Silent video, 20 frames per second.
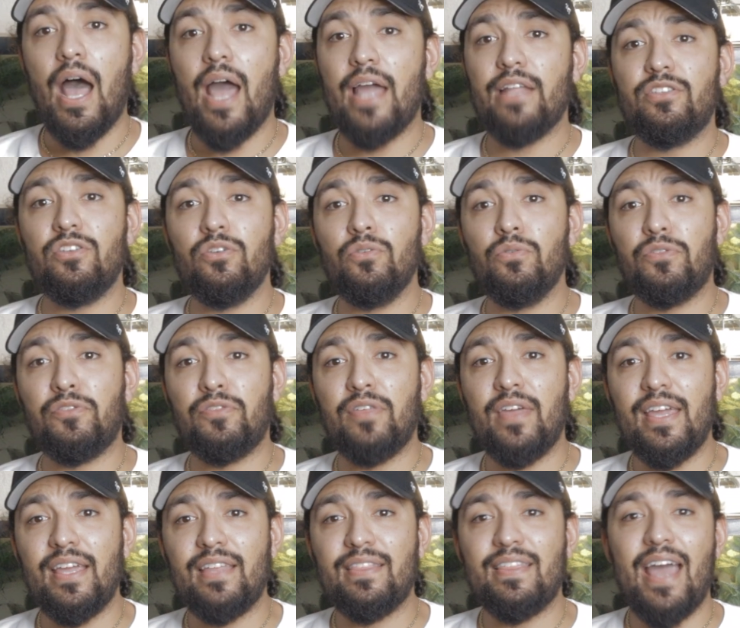I do
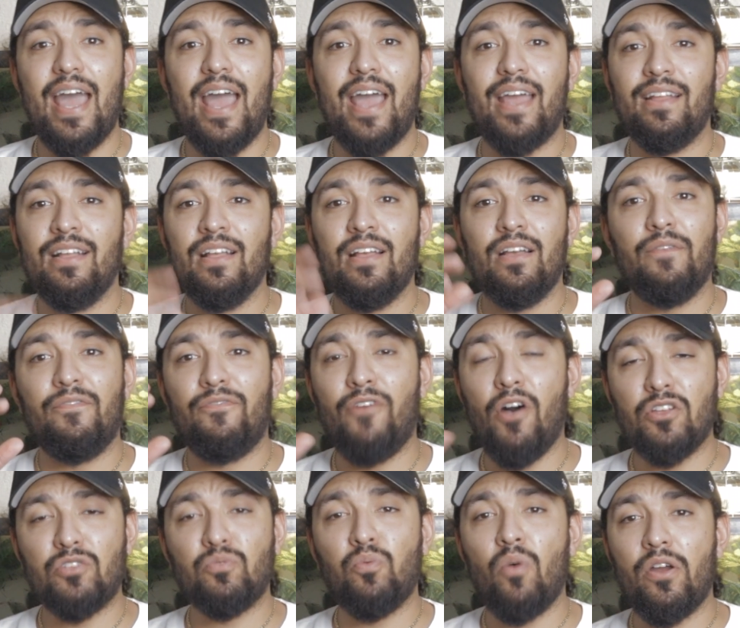think that
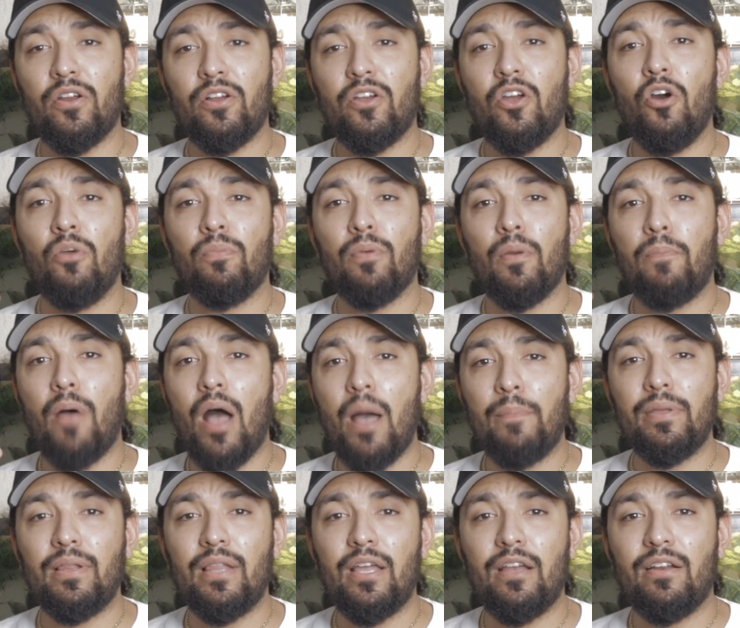false water cobra
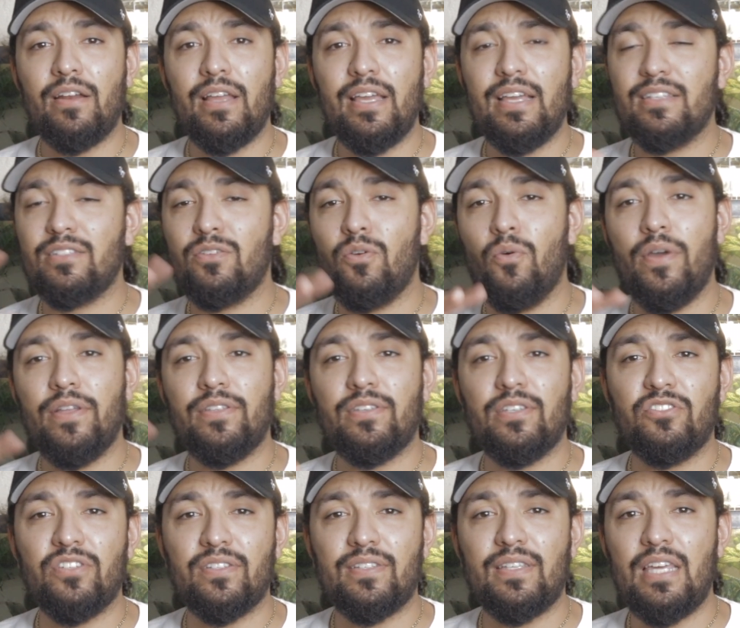popularity is going
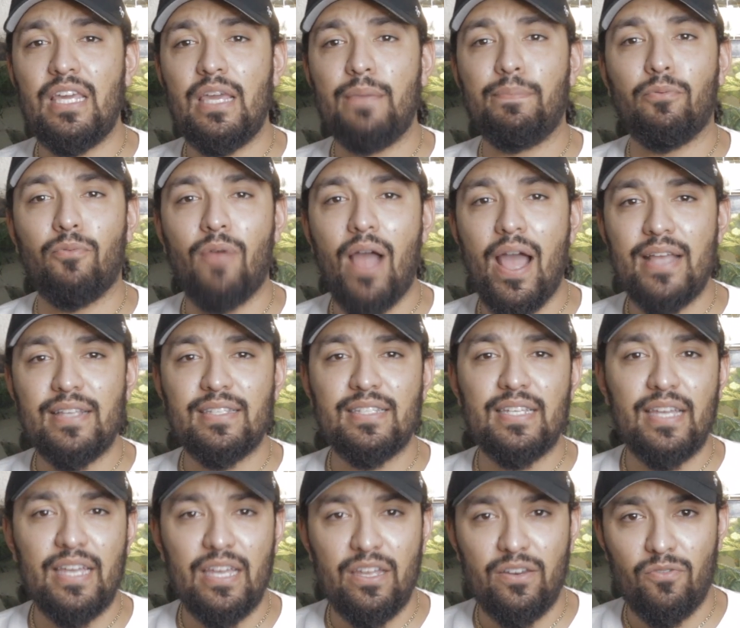to just keep
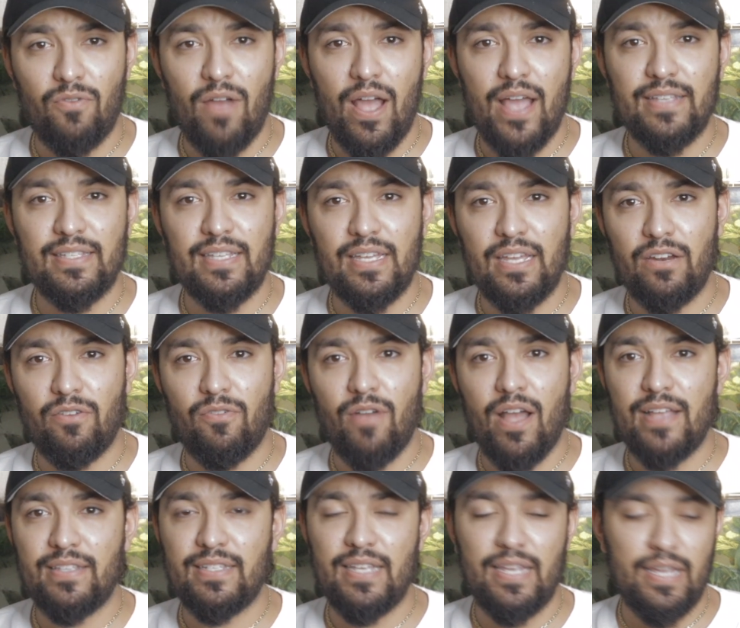rising and rising and
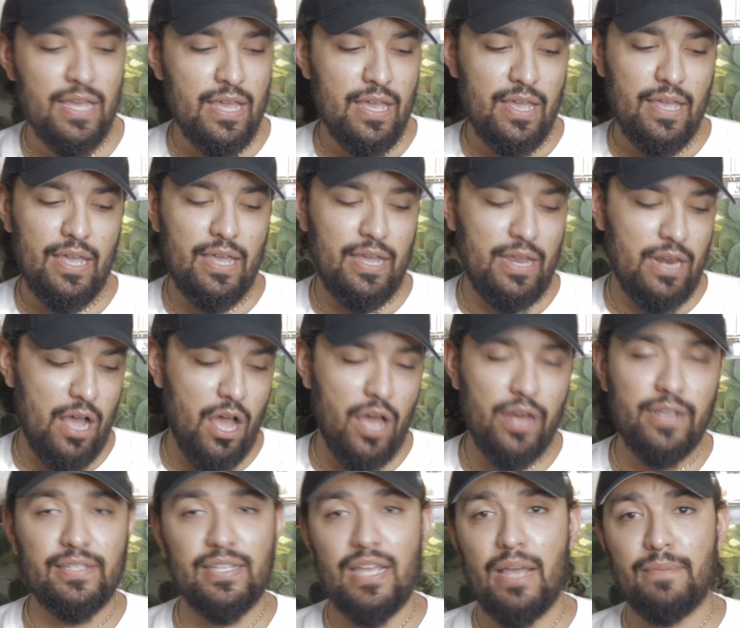rising, and
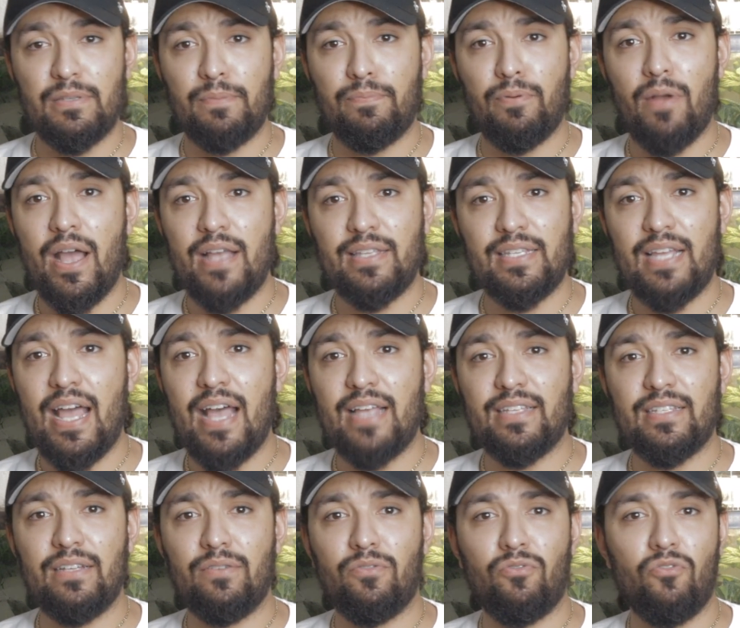honestly I'm surprised it
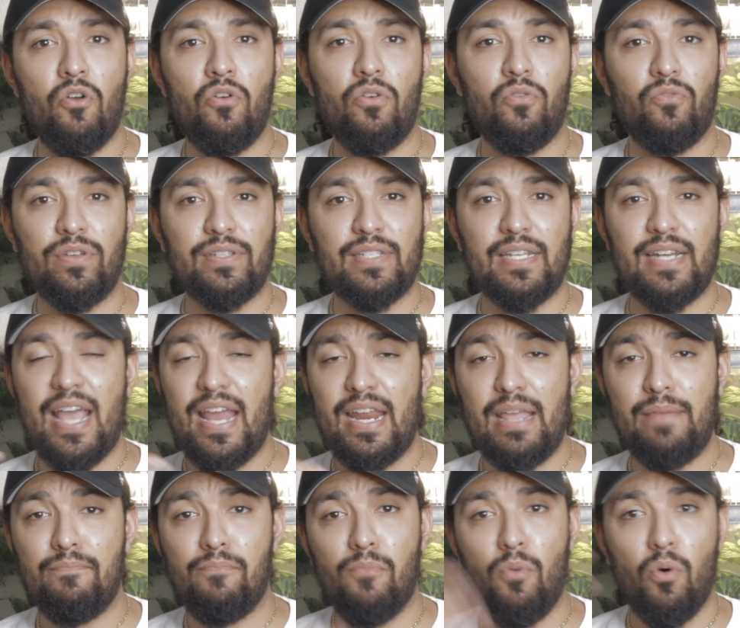hasn't risen
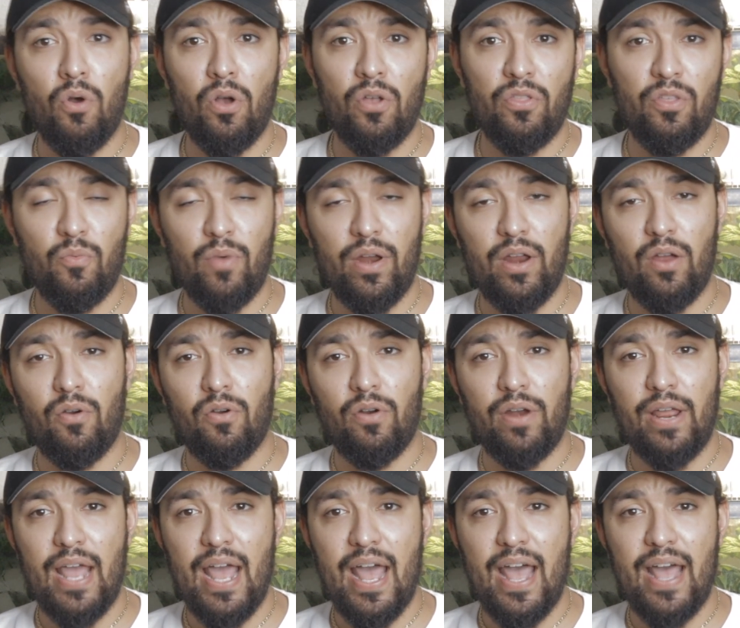any more than what it
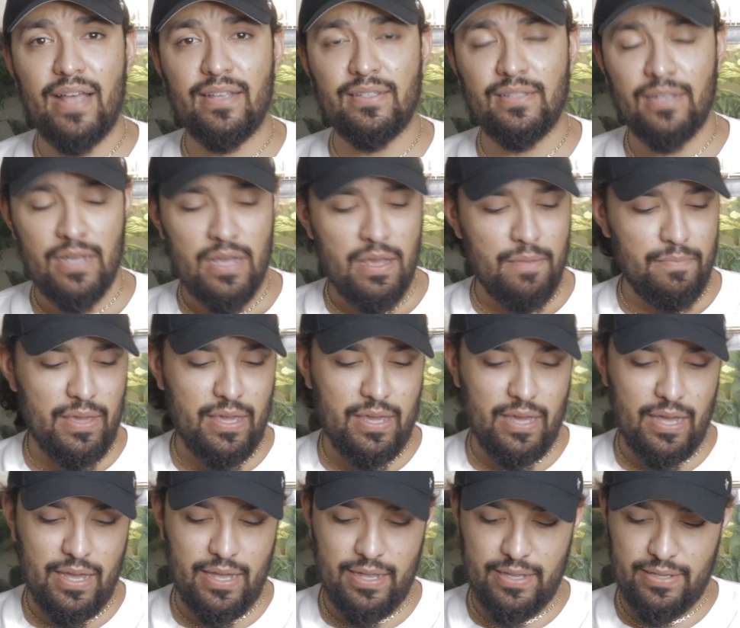already has,
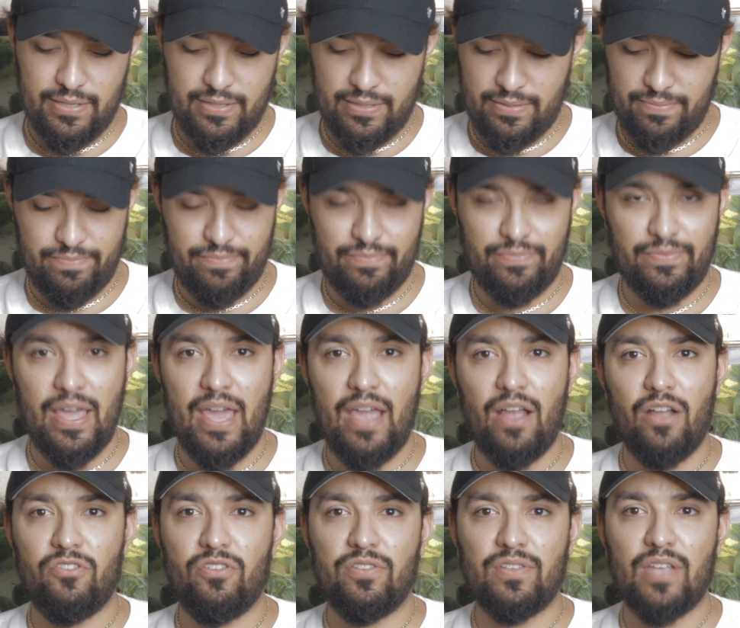because they
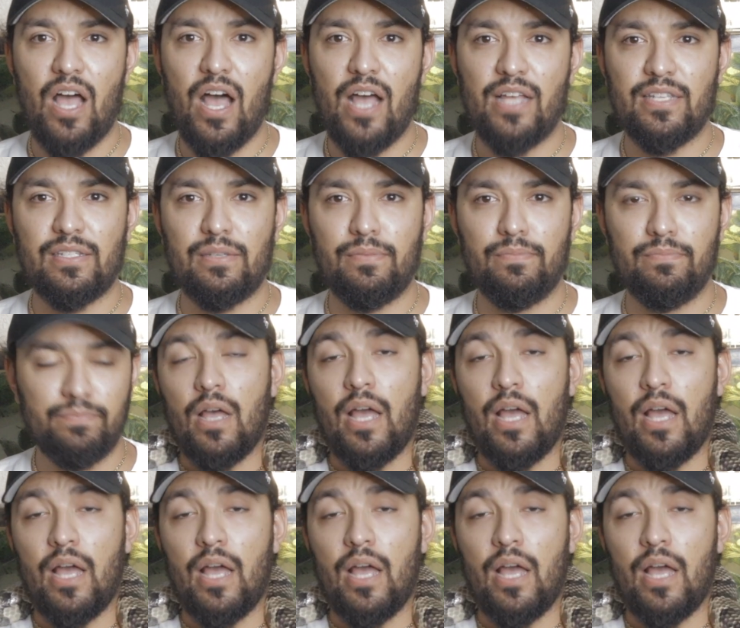are just awesome.